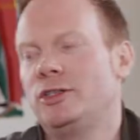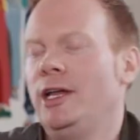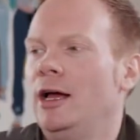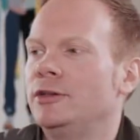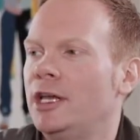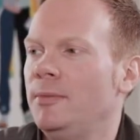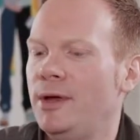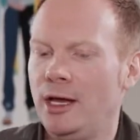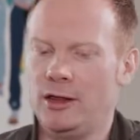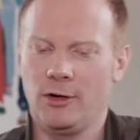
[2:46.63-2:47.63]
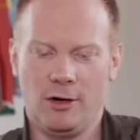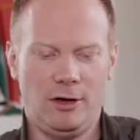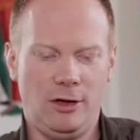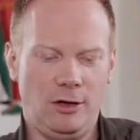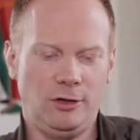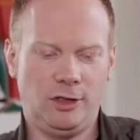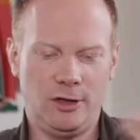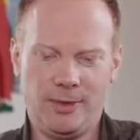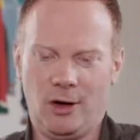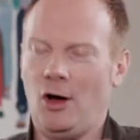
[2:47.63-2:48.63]
see housekeeping and you see
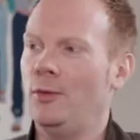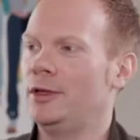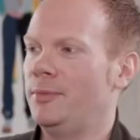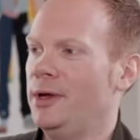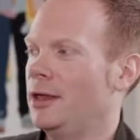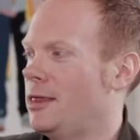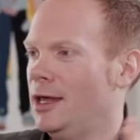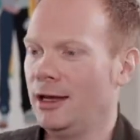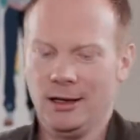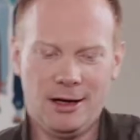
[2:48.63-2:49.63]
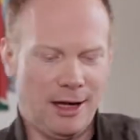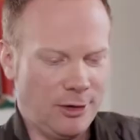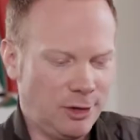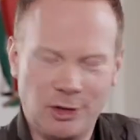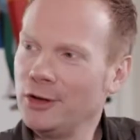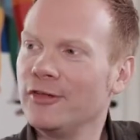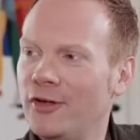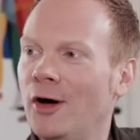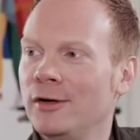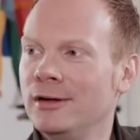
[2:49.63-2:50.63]
them in the hall with the big thing and they're just on their
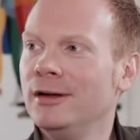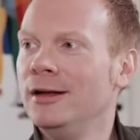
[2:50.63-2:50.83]
phone.